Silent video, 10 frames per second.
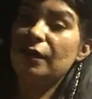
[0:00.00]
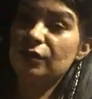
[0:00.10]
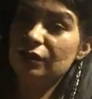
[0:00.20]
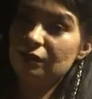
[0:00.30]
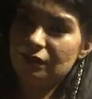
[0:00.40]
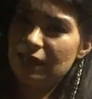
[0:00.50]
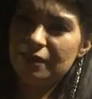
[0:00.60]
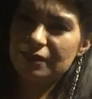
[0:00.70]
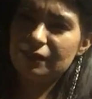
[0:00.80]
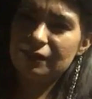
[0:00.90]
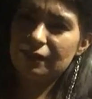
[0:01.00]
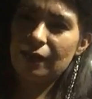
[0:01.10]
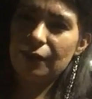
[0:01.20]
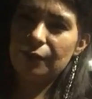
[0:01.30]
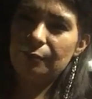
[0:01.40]
not saying this to
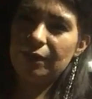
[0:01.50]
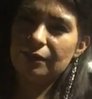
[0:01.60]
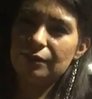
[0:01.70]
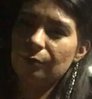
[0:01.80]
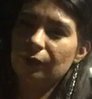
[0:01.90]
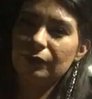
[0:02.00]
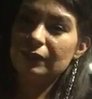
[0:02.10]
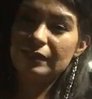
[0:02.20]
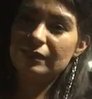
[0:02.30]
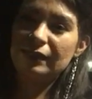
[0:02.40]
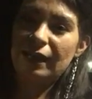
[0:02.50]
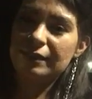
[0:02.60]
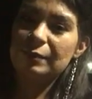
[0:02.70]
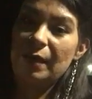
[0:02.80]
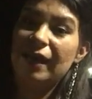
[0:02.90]
scare you because the world isn't
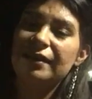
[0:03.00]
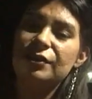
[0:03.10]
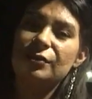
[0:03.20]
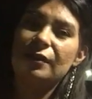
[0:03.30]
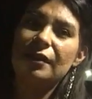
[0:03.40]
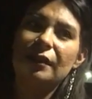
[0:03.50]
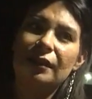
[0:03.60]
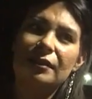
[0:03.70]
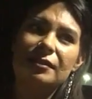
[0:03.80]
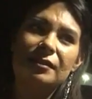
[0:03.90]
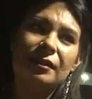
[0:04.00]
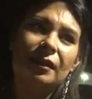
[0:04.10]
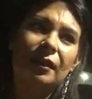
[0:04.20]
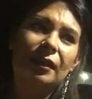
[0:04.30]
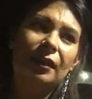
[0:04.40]
as bad as you think it is.
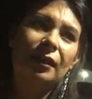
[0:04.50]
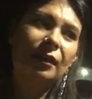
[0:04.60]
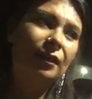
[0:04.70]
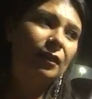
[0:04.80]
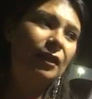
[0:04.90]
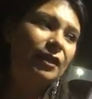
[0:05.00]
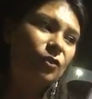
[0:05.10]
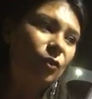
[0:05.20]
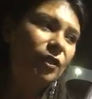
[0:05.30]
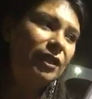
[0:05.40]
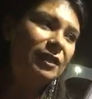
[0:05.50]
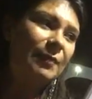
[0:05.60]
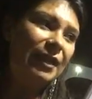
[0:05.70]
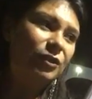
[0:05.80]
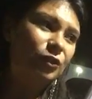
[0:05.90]
It's only as
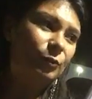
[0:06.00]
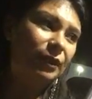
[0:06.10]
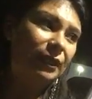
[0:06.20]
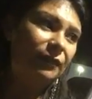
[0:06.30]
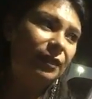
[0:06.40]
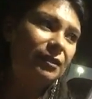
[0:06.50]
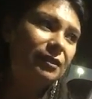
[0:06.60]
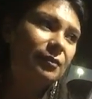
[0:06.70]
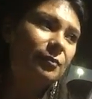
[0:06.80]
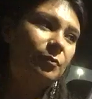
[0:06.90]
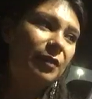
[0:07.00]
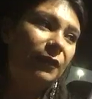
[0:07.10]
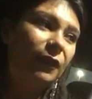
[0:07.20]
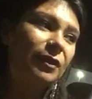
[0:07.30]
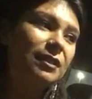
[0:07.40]
bad as you believe it is. But
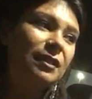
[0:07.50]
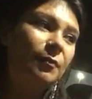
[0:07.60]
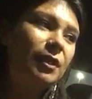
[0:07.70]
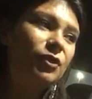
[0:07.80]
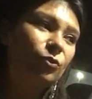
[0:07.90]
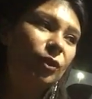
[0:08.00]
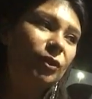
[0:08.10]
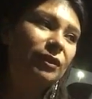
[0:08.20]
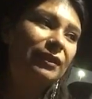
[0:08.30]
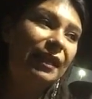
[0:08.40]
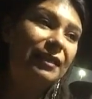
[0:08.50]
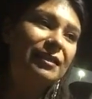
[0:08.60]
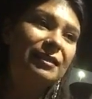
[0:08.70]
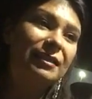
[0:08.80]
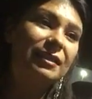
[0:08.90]
there is somebody's world that
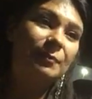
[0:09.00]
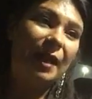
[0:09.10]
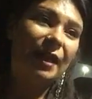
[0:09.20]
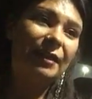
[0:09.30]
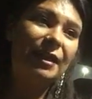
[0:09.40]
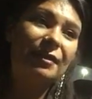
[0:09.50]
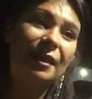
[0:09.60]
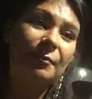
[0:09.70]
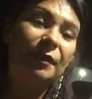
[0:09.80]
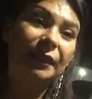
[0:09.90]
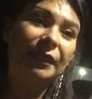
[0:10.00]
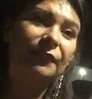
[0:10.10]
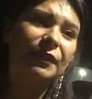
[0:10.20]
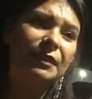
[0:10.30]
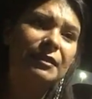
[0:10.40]
is this bad and they believe
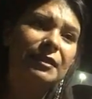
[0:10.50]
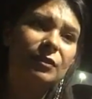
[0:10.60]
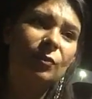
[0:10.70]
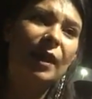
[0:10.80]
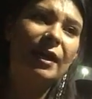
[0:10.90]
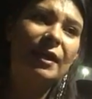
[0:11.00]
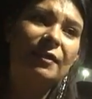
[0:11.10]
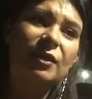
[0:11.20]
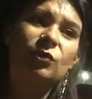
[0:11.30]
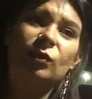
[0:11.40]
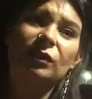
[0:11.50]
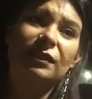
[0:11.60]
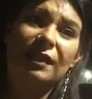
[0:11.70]
it is this way and this world is